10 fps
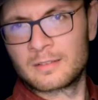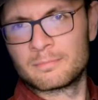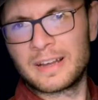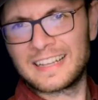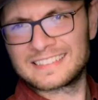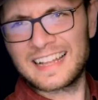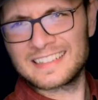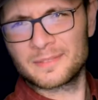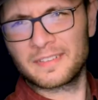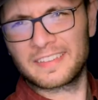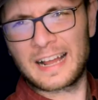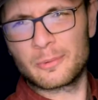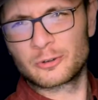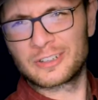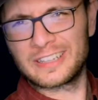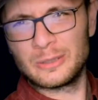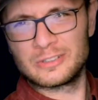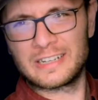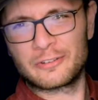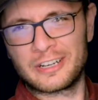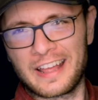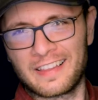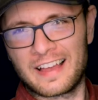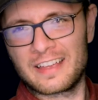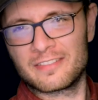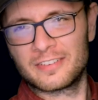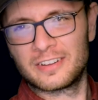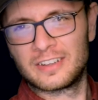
But it's not something that I would really use in everyday life.